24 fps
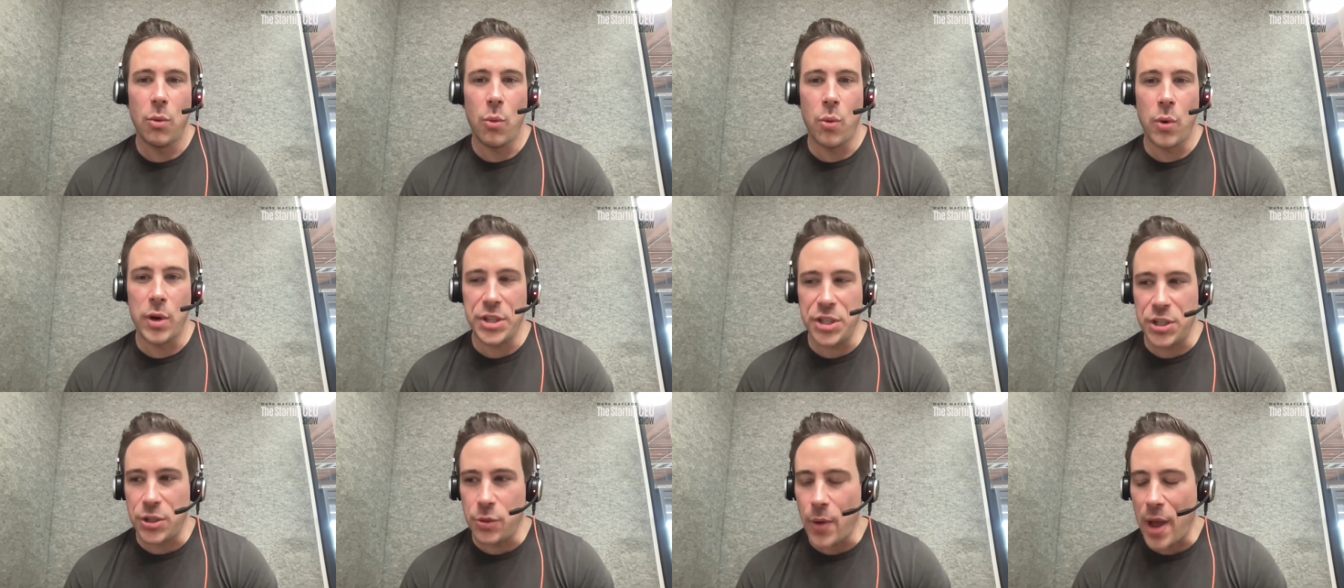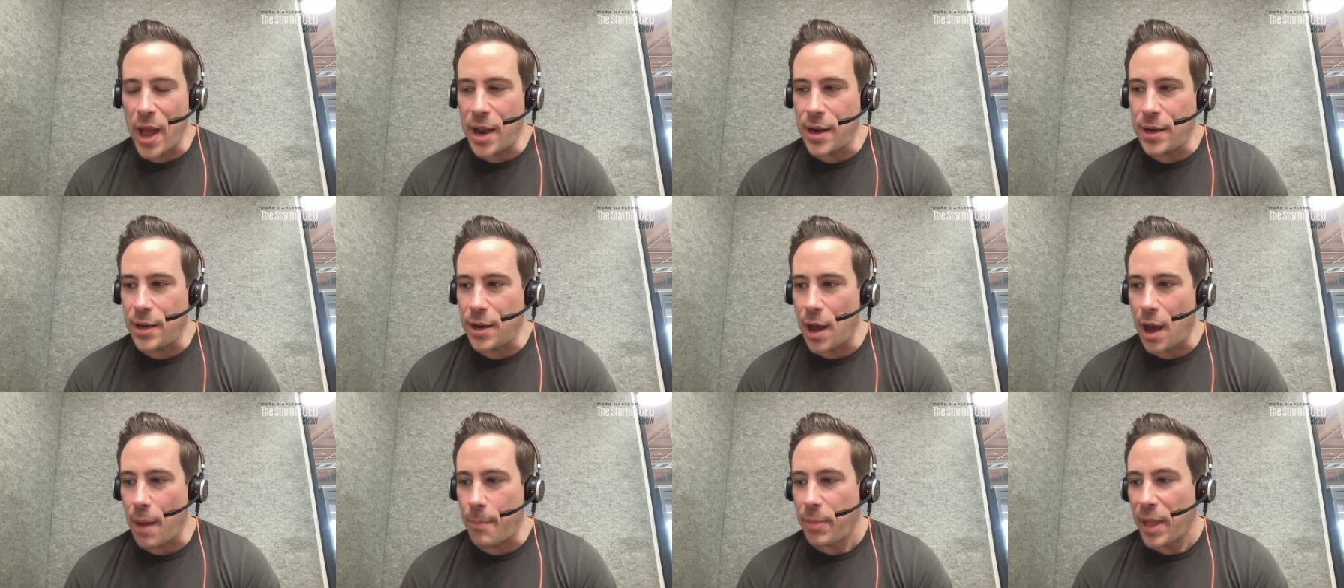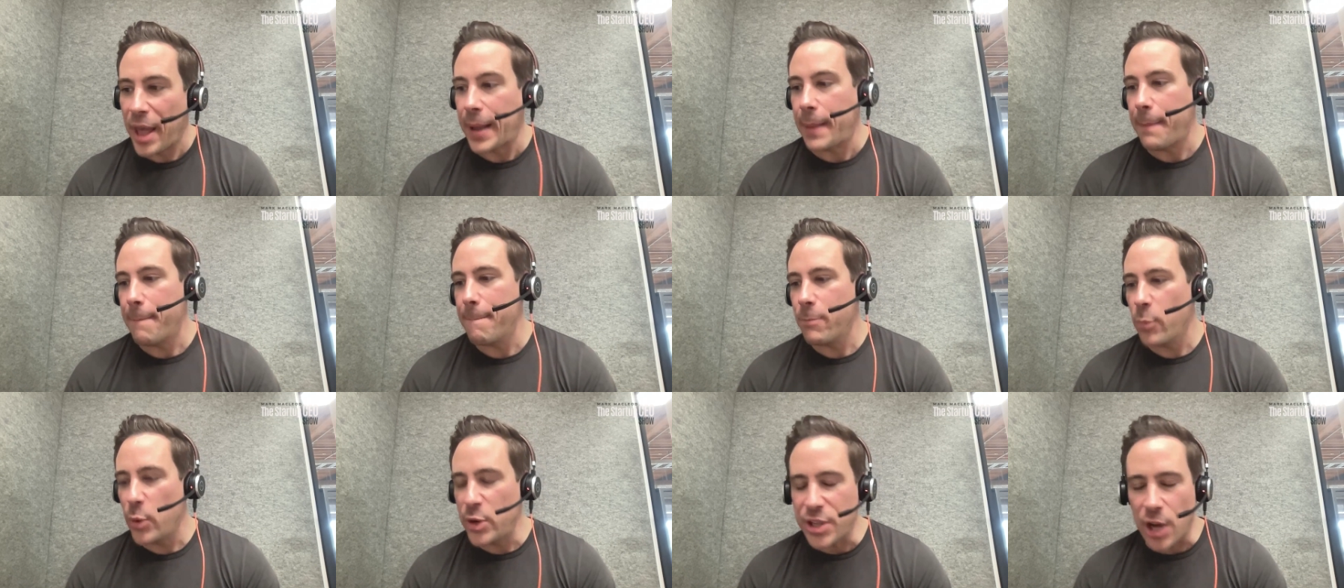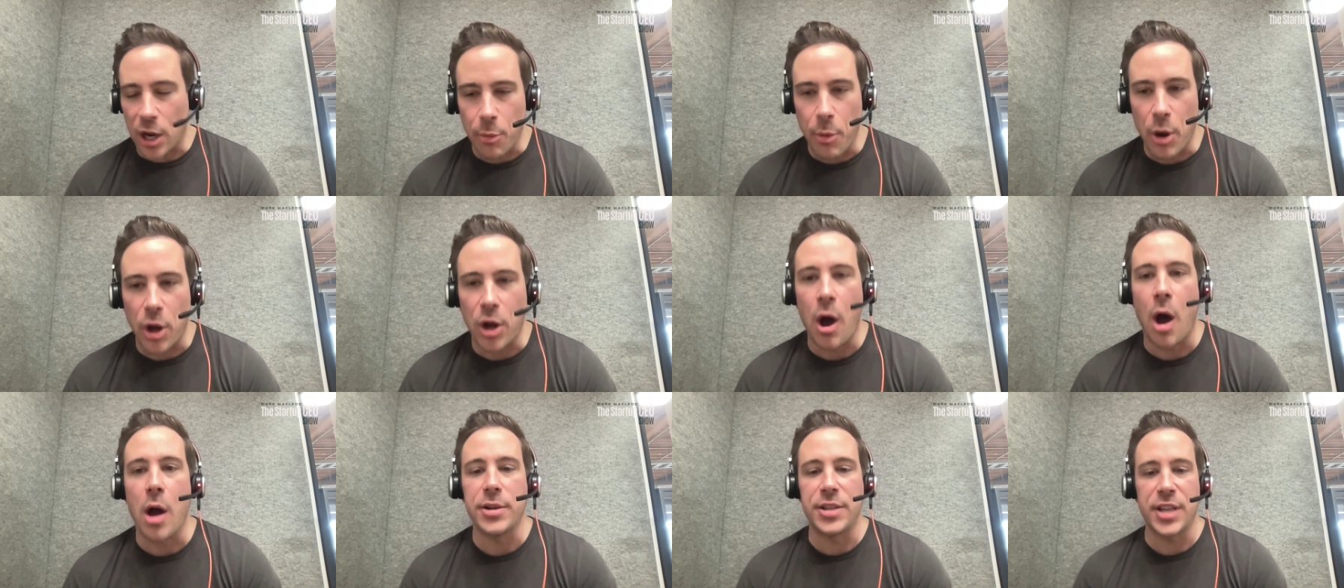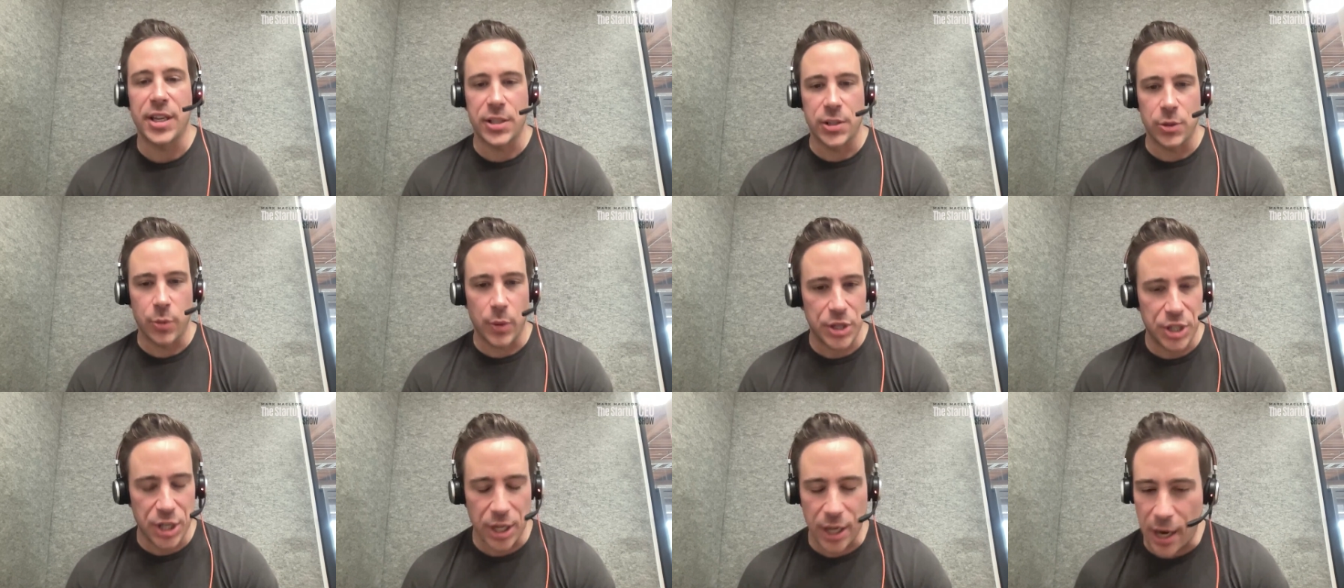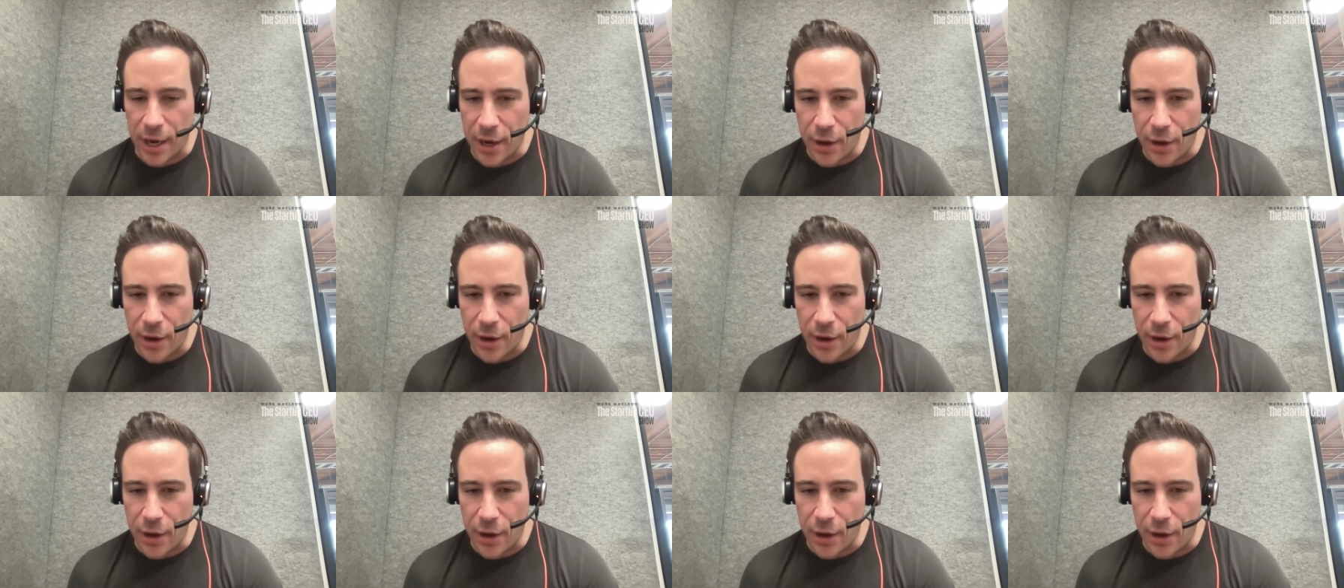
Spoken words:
what you end up, like, we talk about context switching.